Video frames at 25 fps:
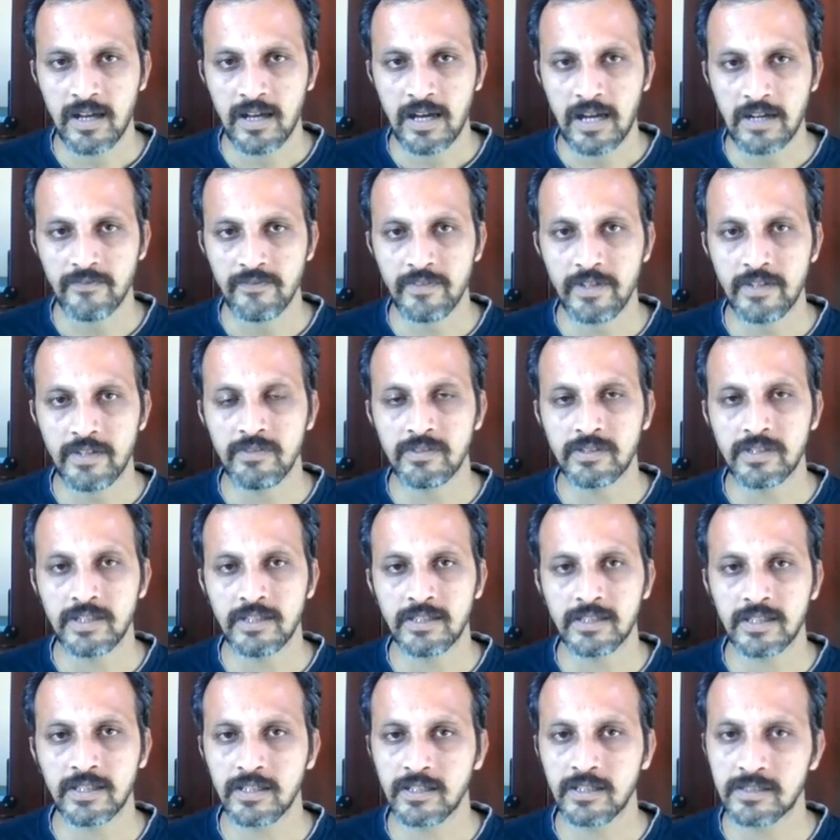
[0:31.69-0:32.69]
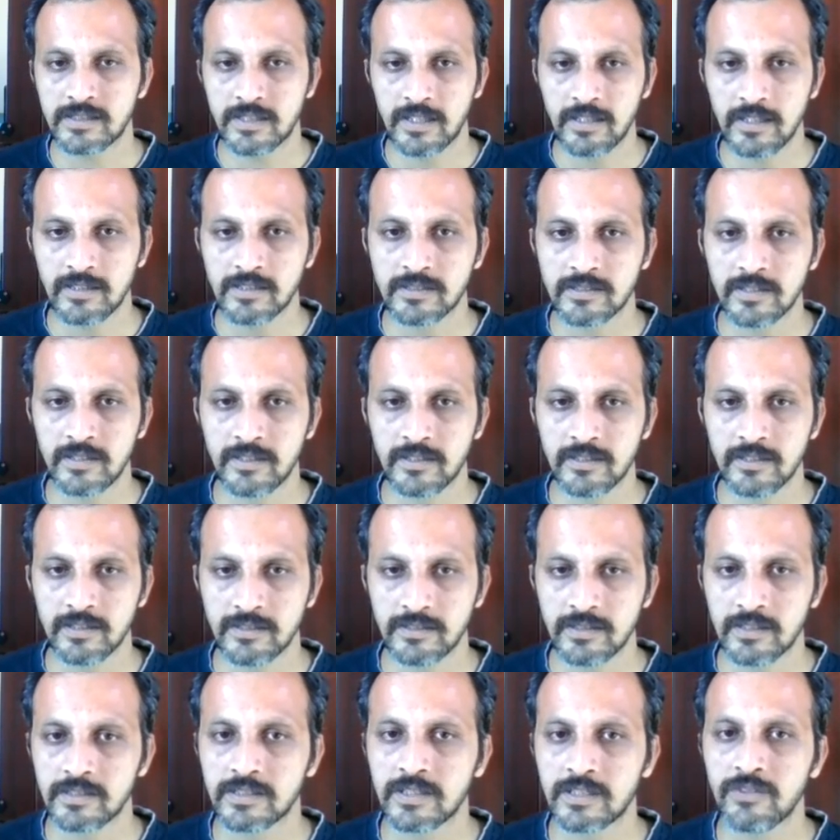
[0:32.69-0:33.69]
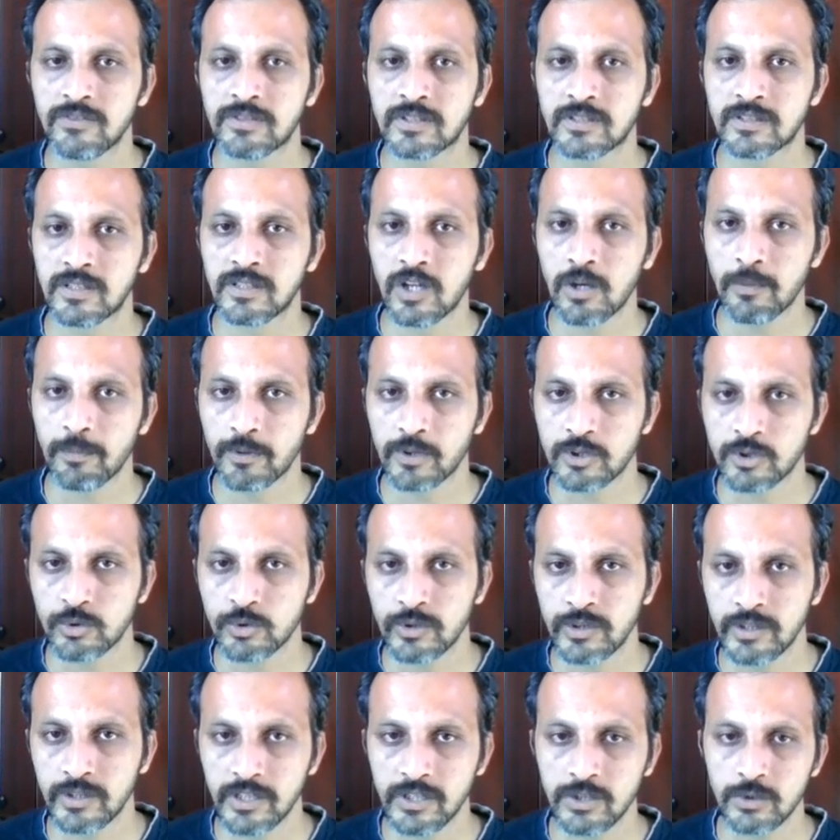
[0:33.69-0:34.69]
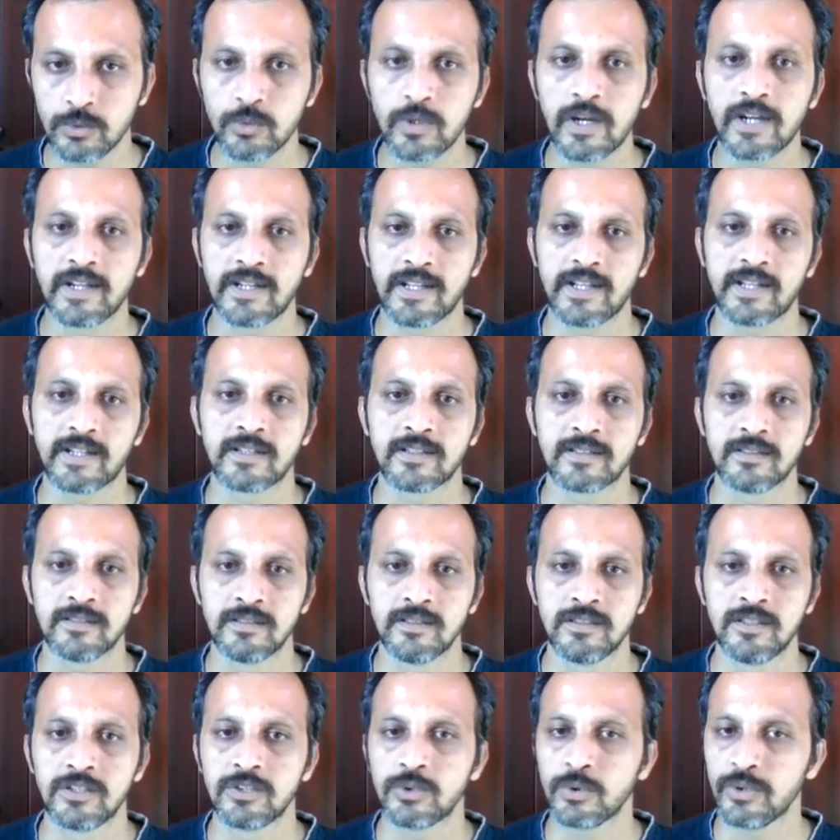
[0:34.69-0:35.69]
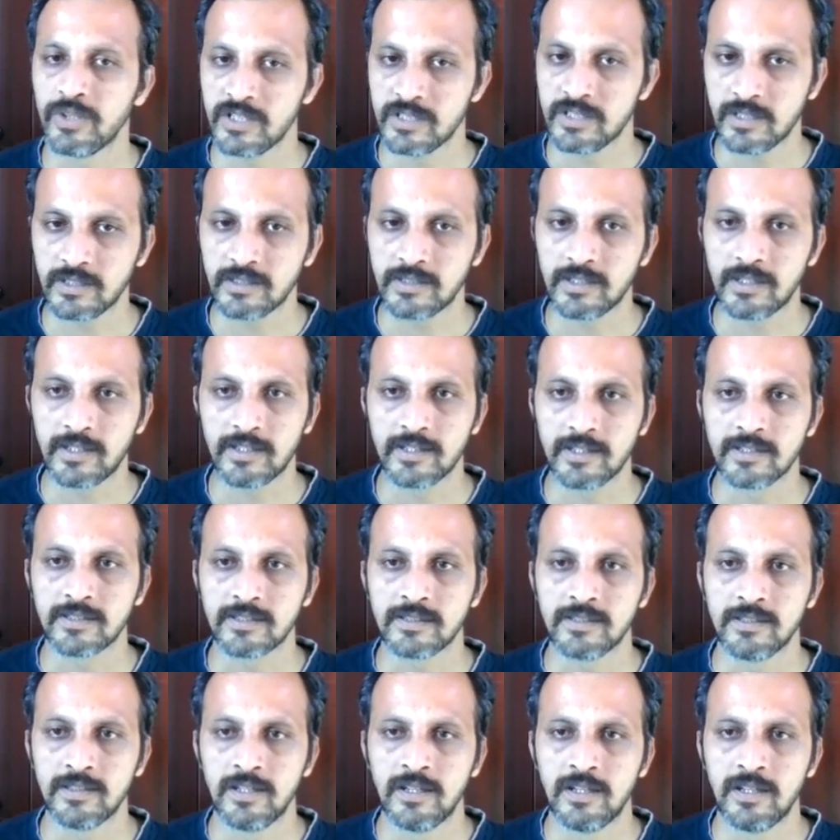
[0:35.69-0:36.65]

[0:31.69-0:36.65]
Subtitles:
And when we say the king is still in the center, that gives us an opportunity to attack, to initiate the attack.